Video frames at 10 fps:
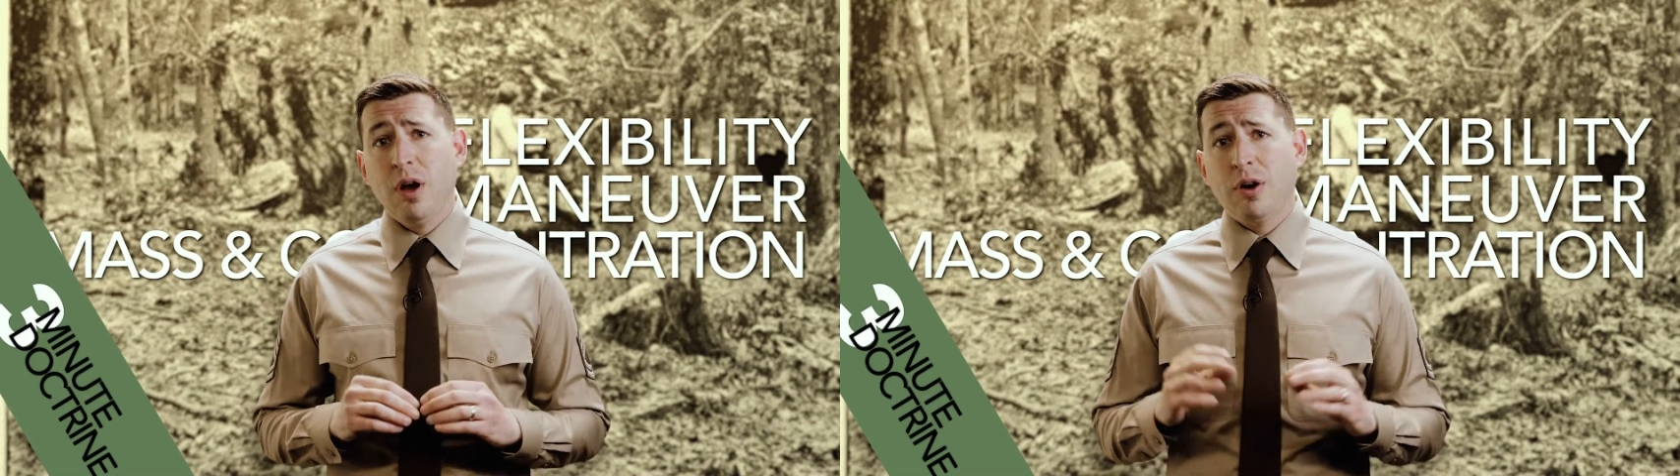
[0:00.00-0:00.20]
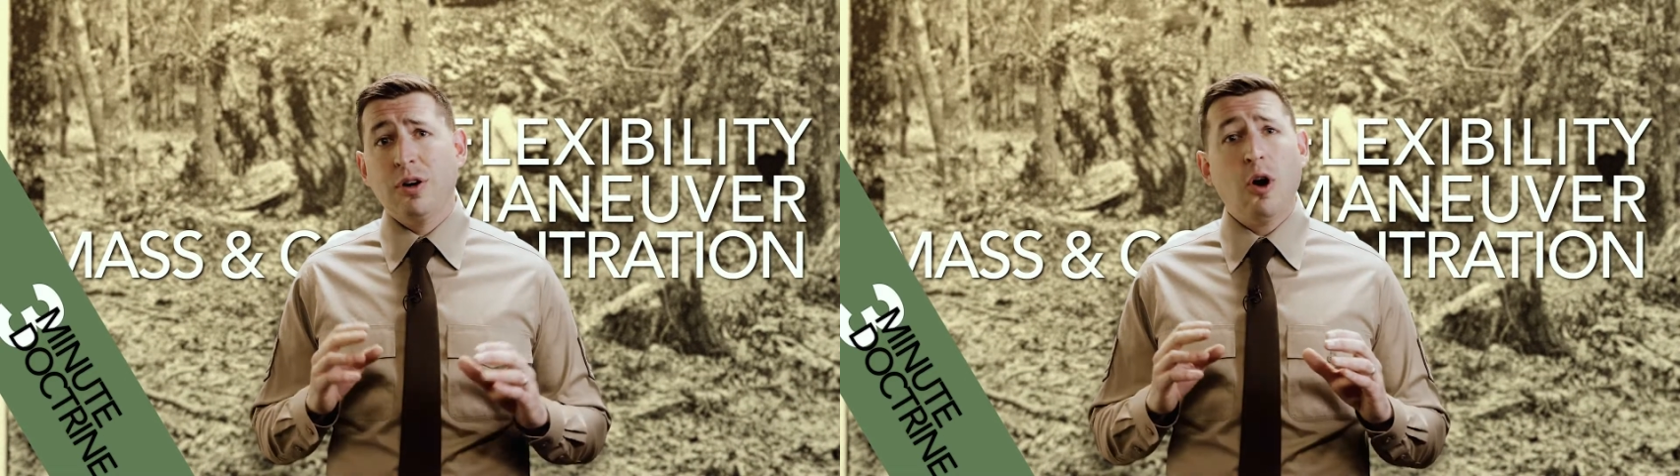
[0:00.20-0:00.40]

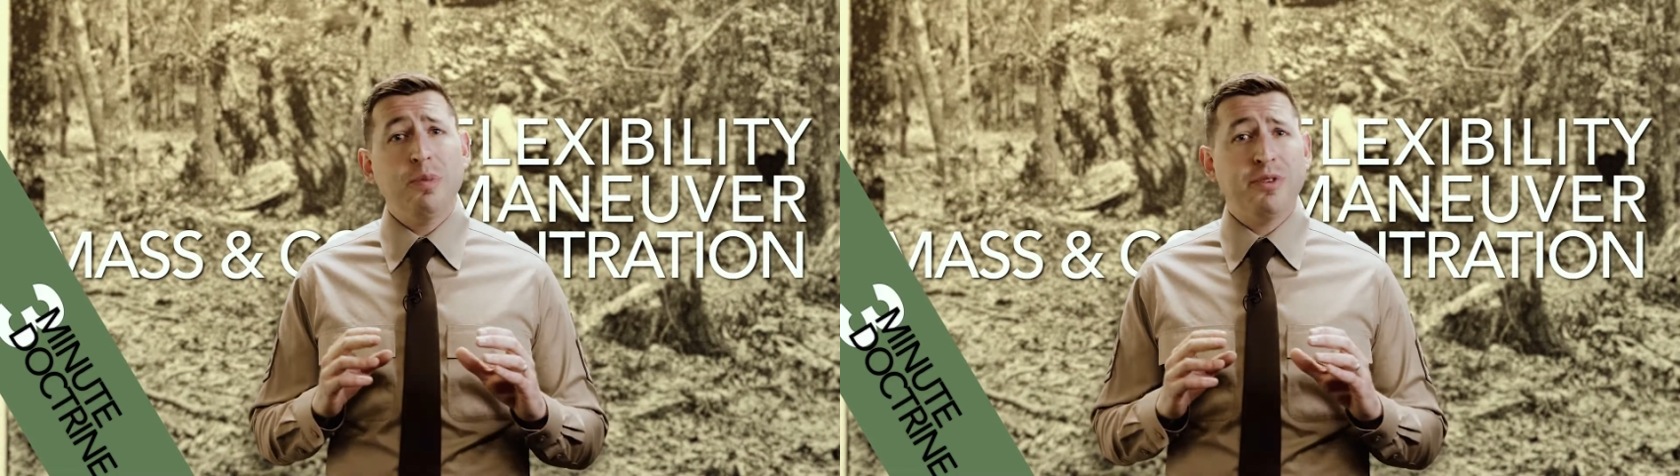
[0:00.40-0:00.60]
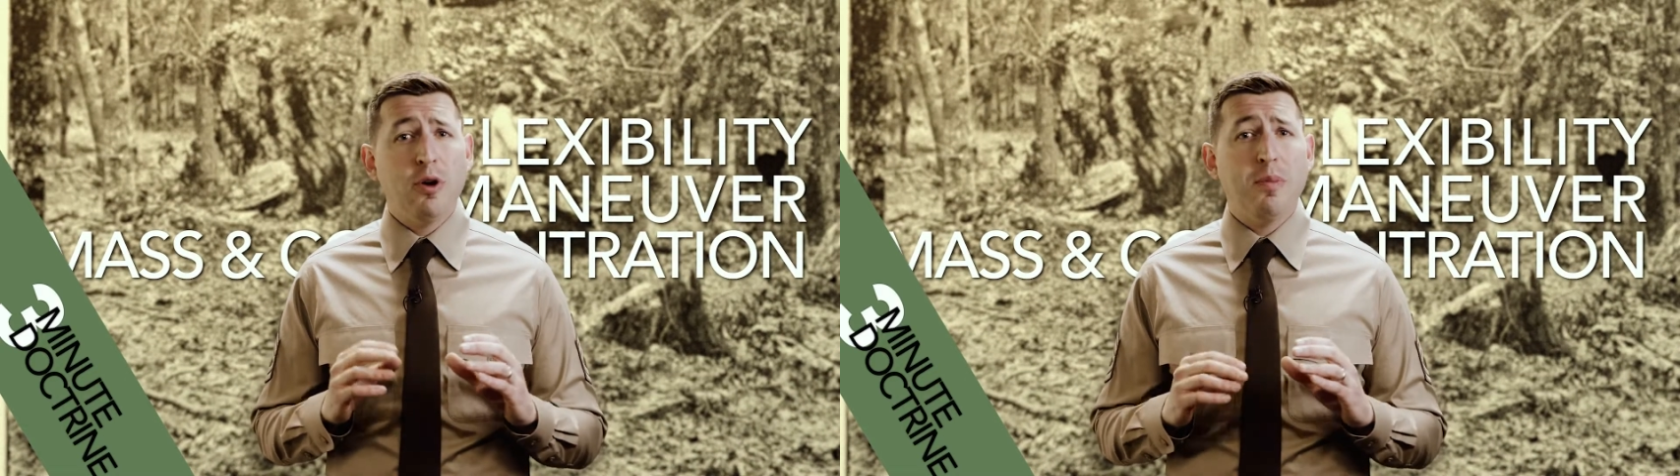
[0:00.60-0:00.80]
on
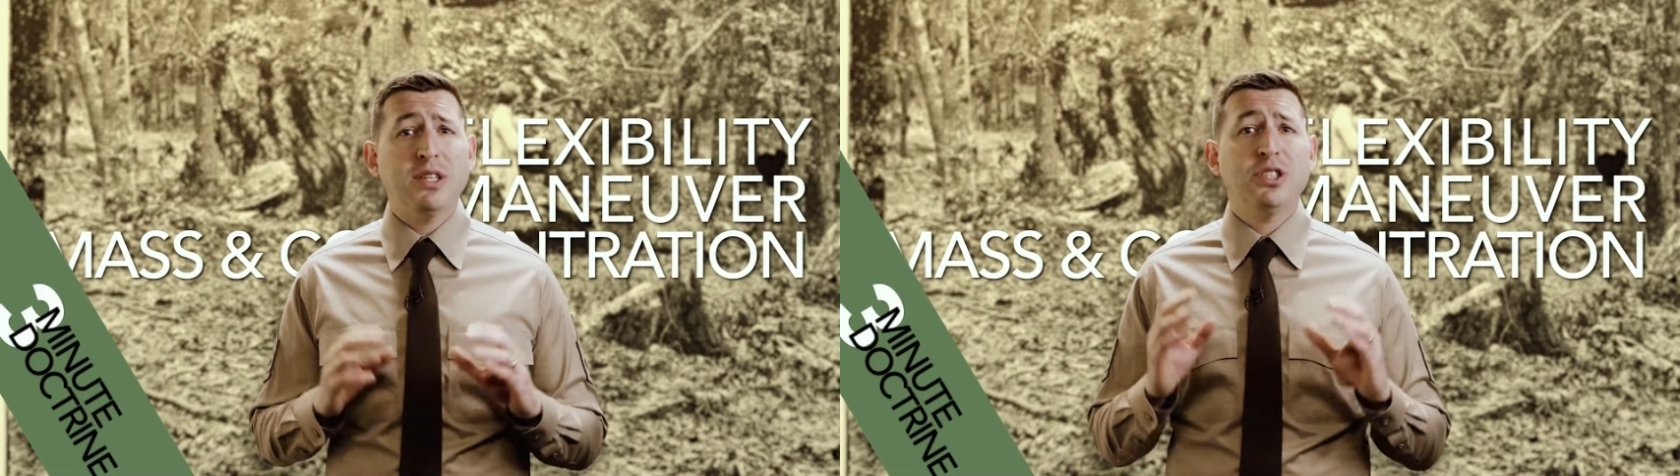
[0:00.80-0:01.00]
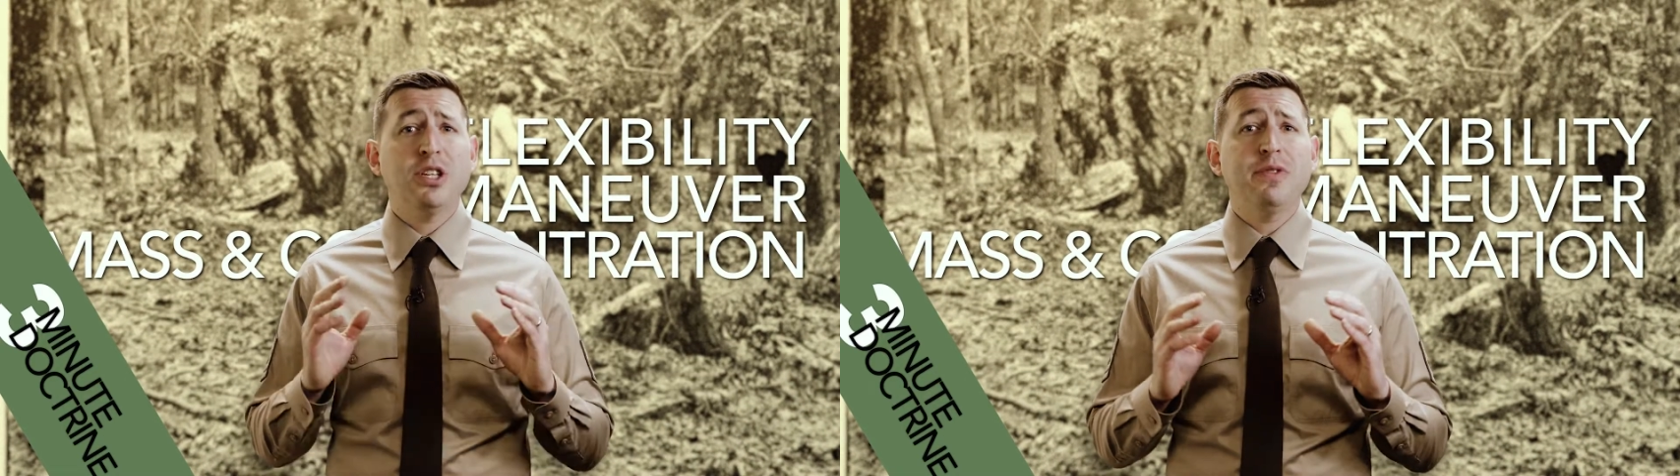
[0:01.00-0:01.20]
Culp's Hill
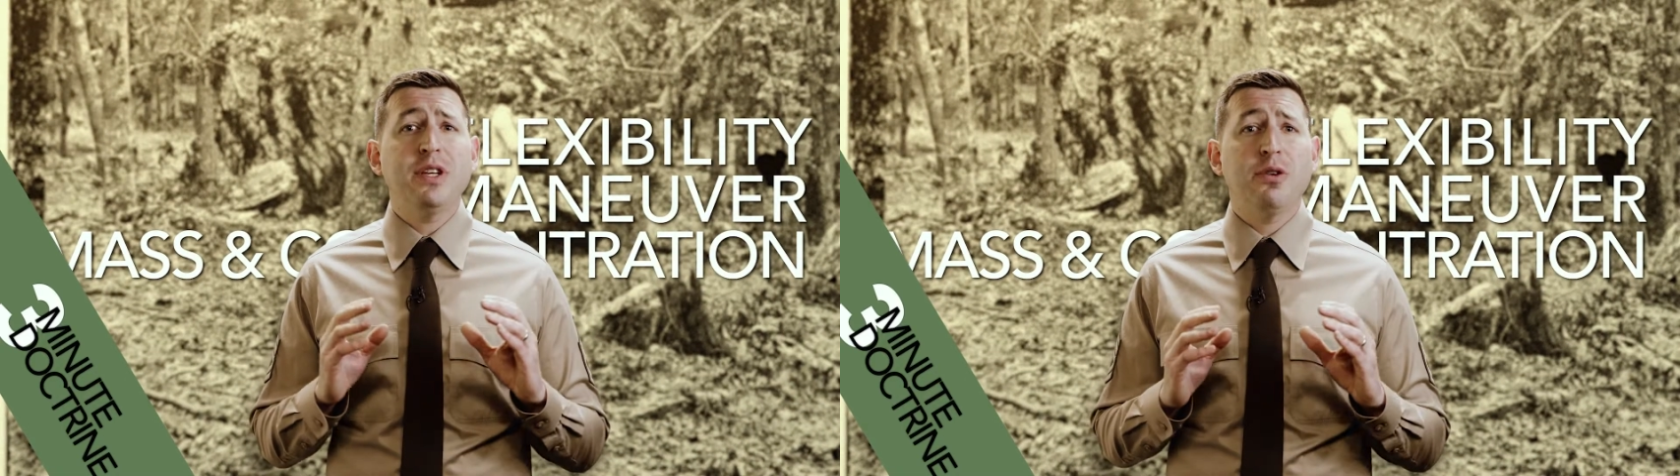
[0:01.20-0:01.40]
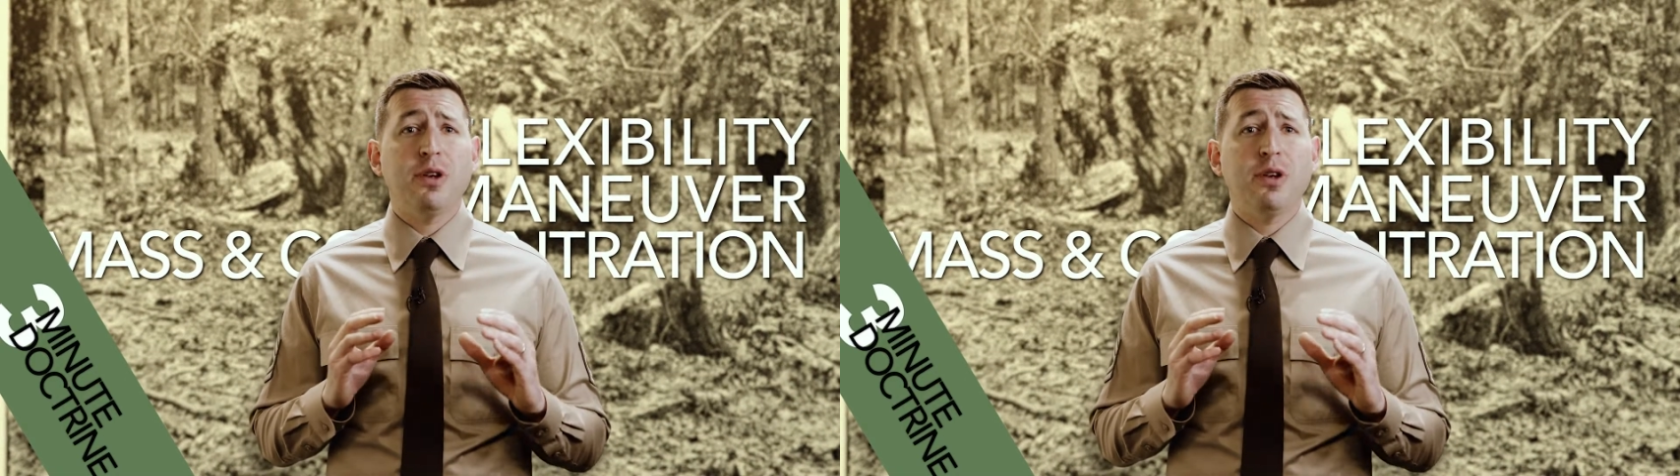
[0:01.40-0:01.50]
by shifting